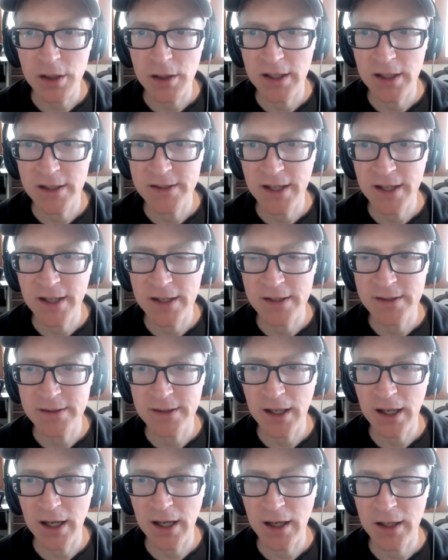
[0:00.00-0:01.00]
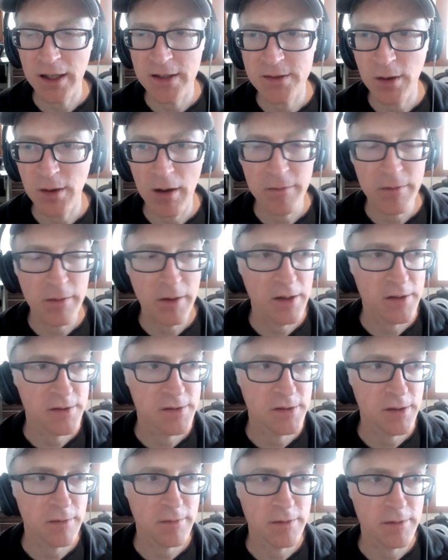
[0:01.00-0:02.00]
He says he's offering his
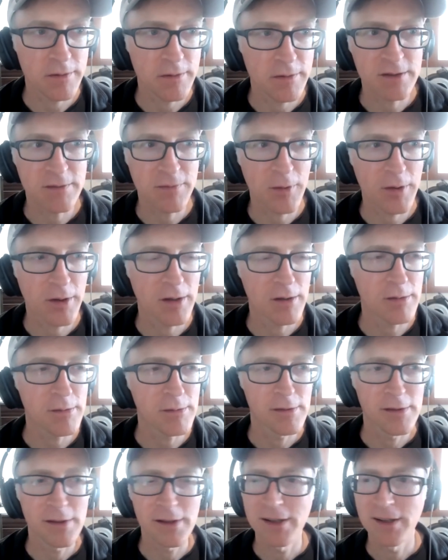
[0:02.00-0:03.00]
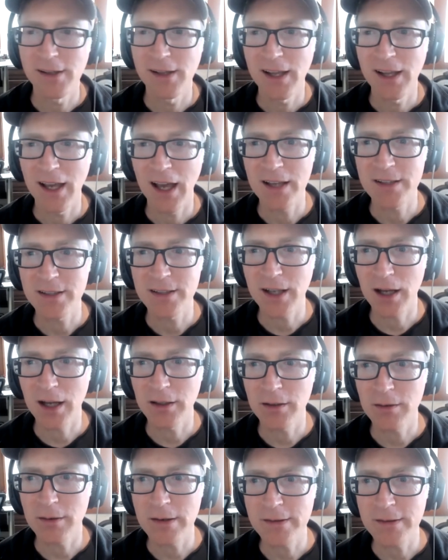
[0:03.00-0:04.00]
services for you as a
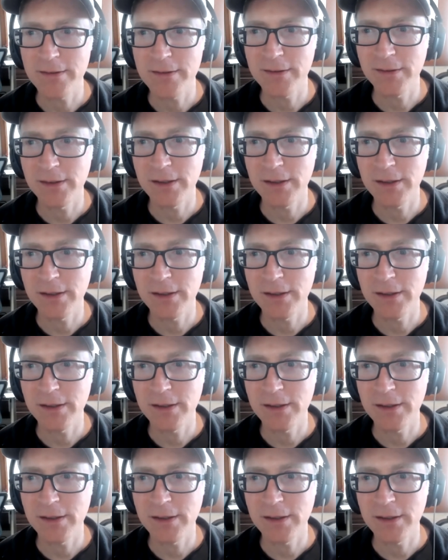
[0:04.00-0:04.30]
colorist.